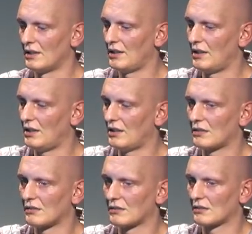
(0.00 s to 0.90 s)

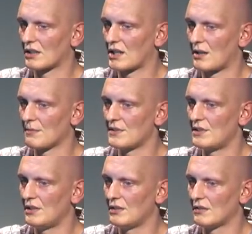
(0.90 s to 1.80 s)
Here comes
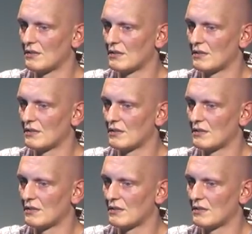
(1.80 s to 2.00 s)
the